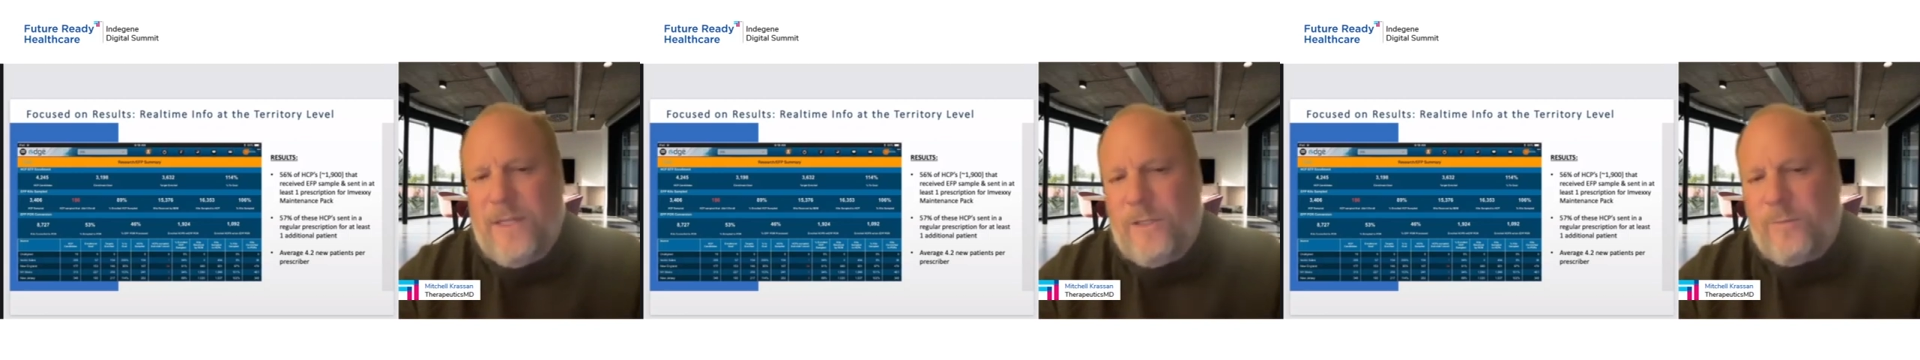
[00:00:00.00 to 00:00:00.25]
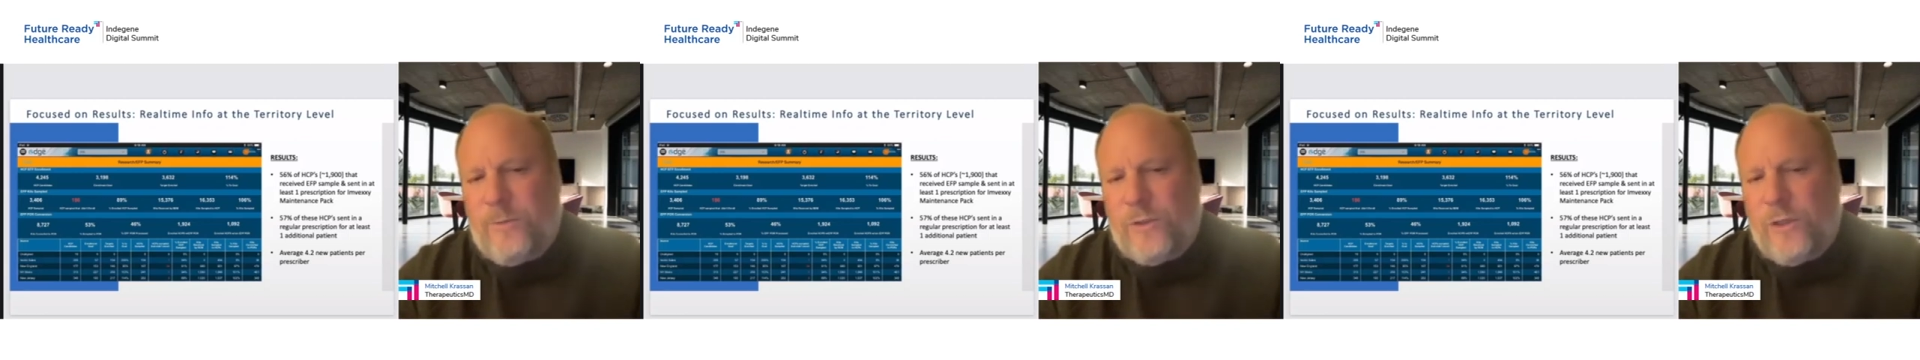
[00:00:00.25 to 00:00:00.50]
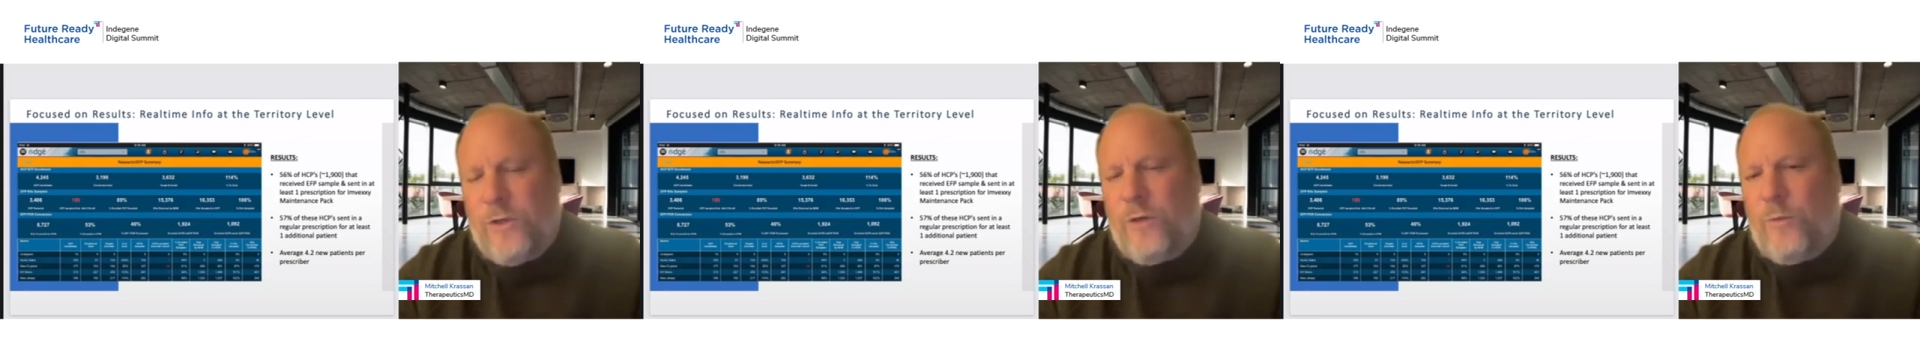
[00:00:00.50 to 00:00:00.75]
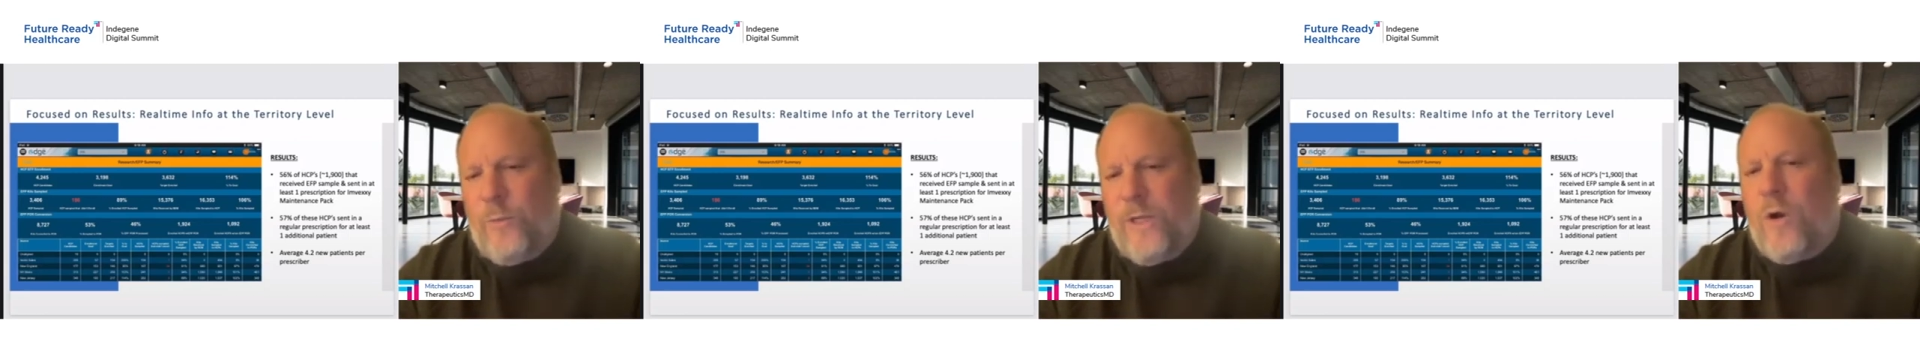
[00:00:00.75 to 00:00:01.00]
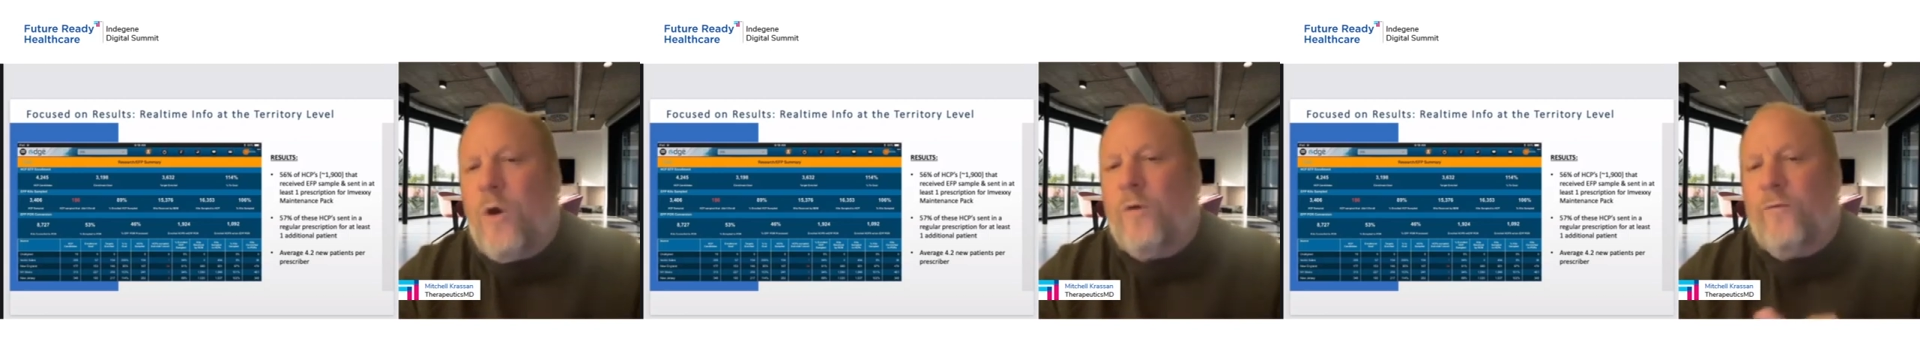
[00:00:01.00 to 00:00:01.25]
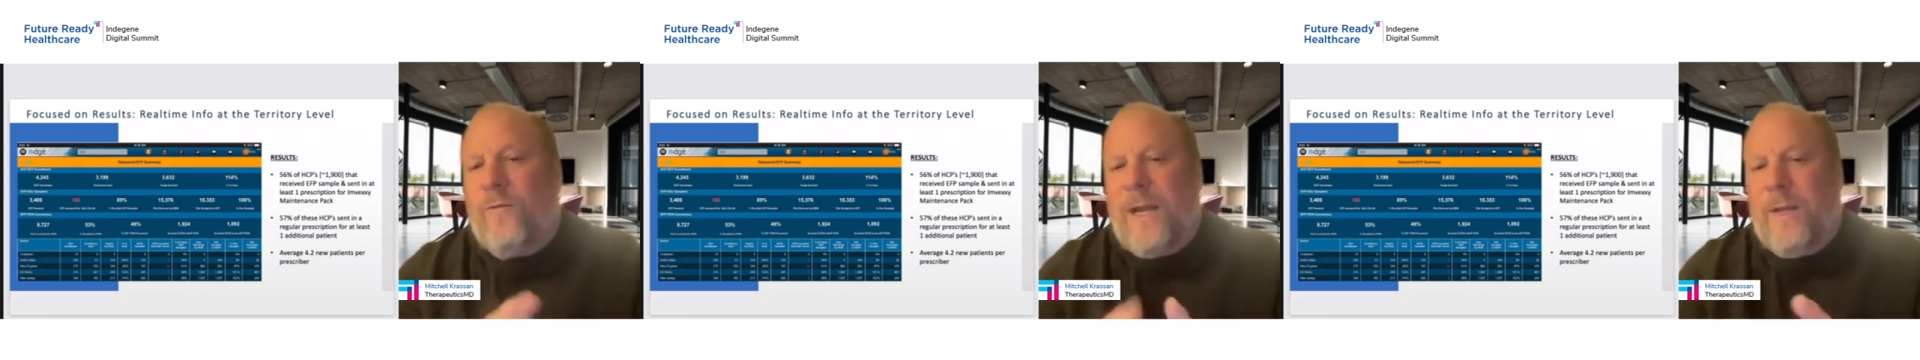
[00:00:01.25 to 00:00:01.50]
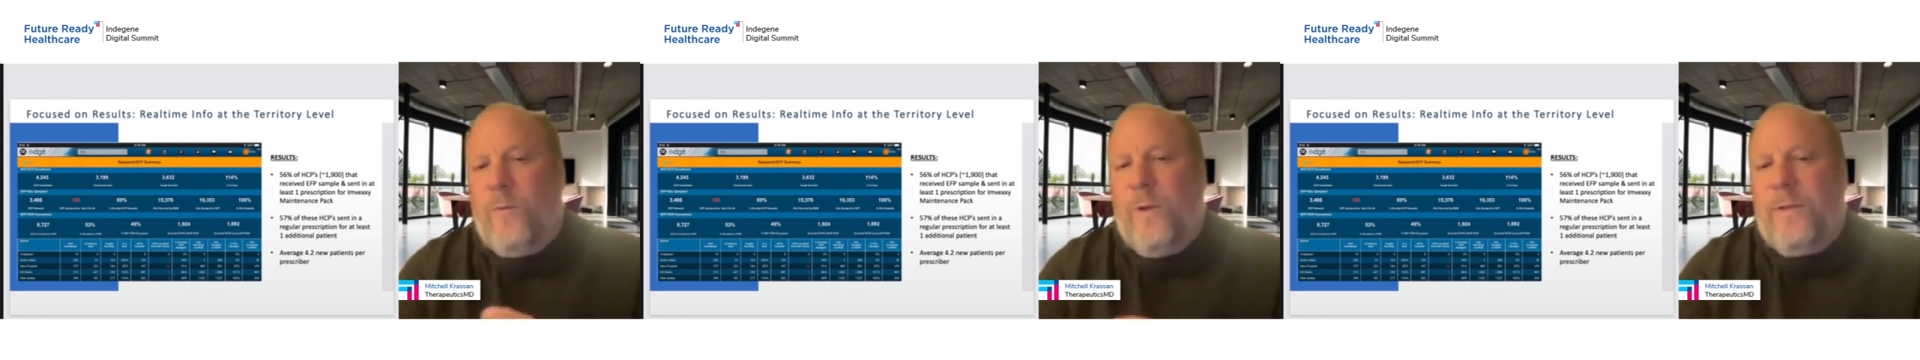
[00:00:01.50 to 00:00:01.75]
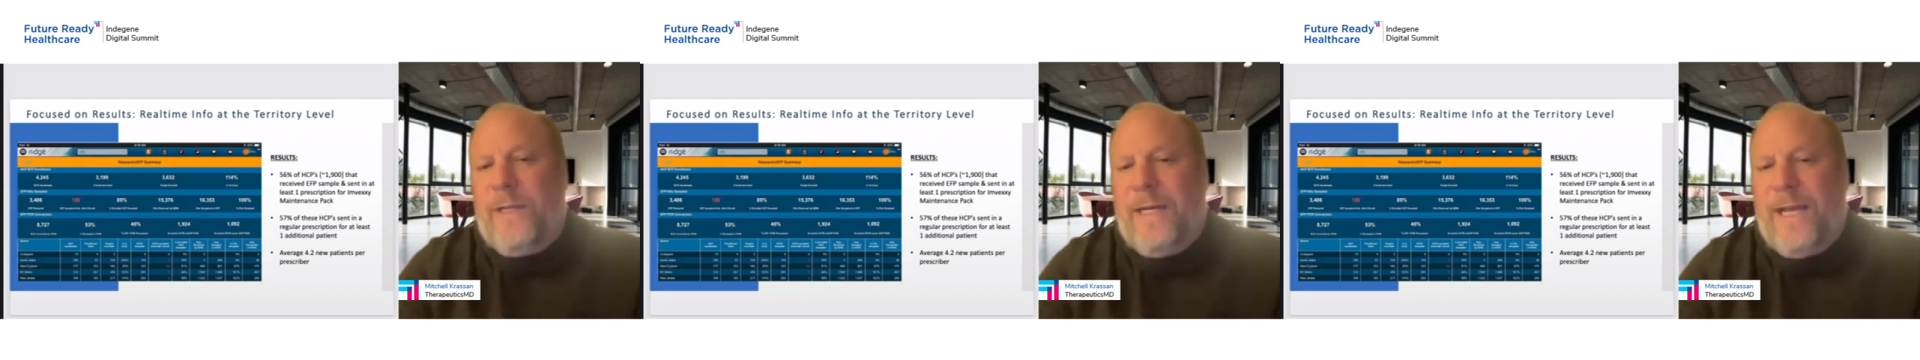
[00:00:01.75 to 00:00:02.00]
in the persona we called ready,
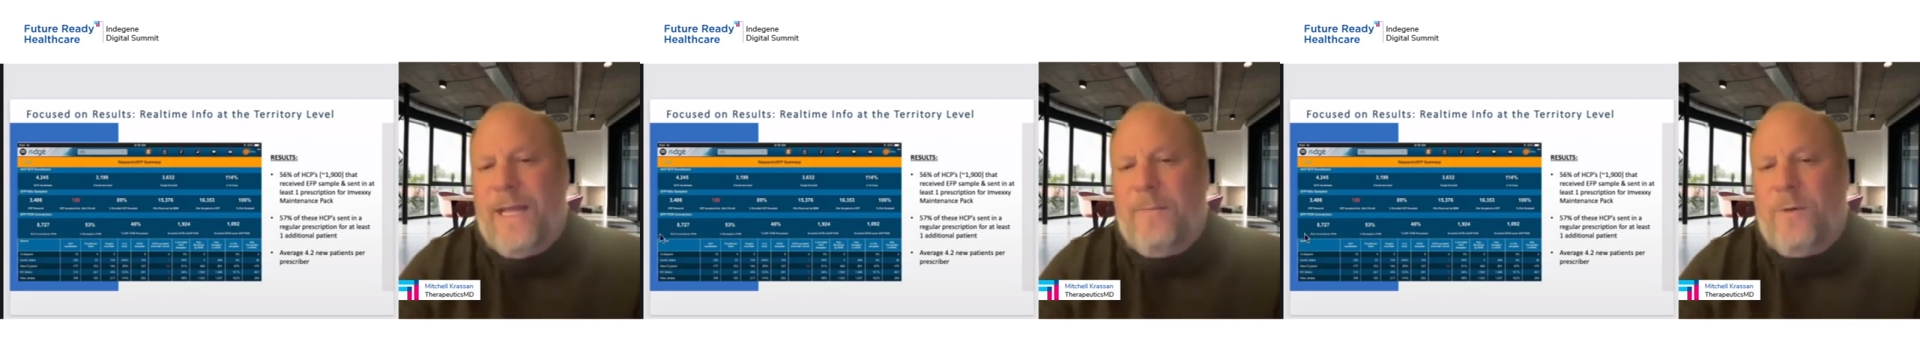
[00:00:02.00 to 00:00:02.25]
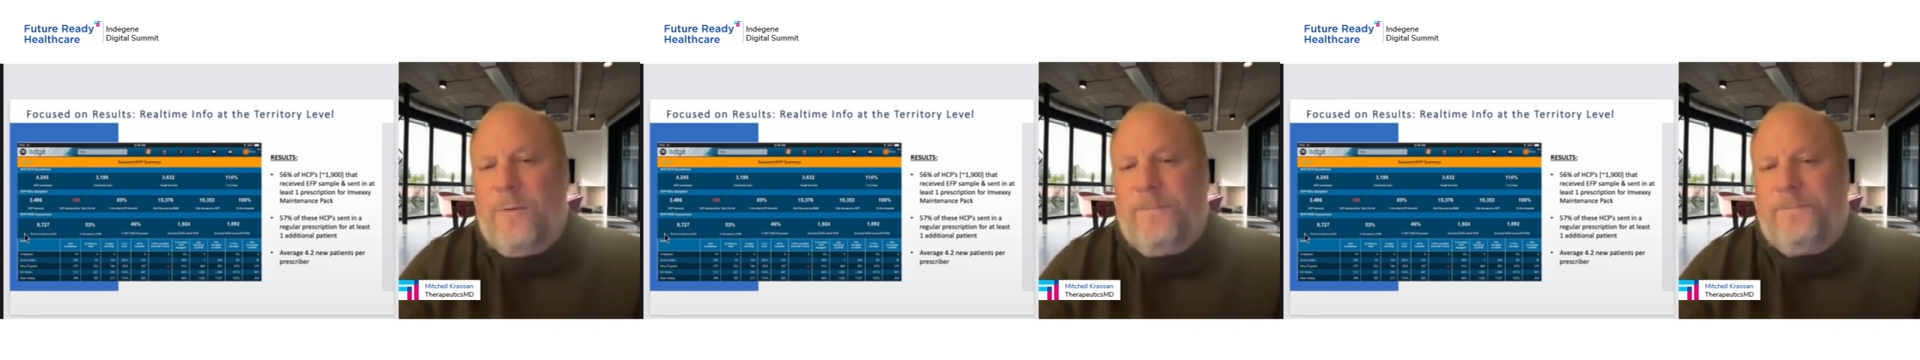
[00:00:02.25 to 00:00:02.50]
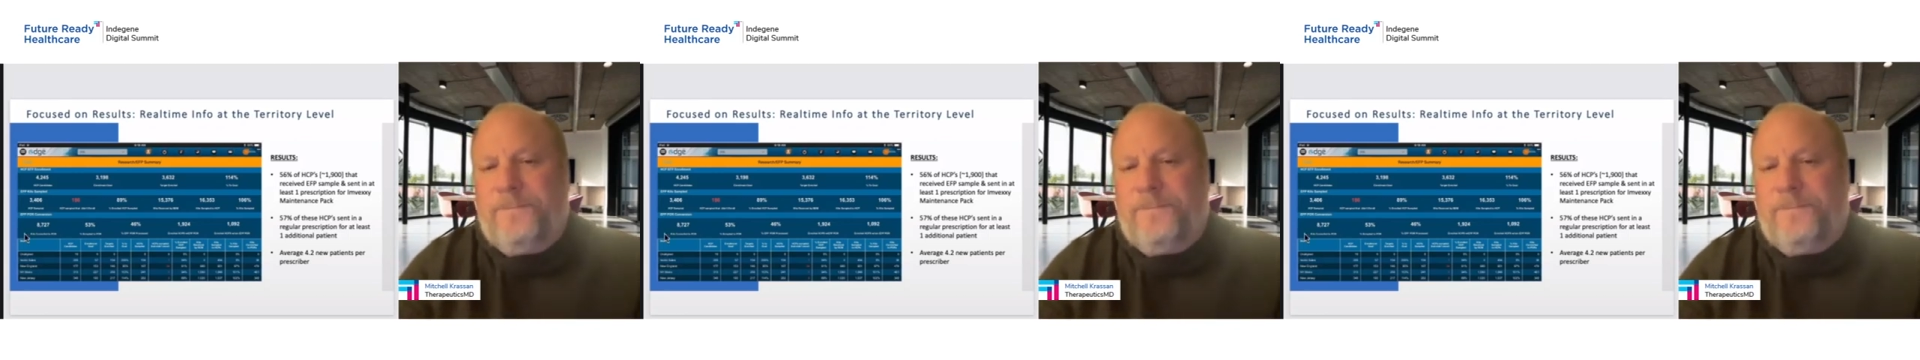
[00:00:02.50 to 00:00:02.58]
willing, and able.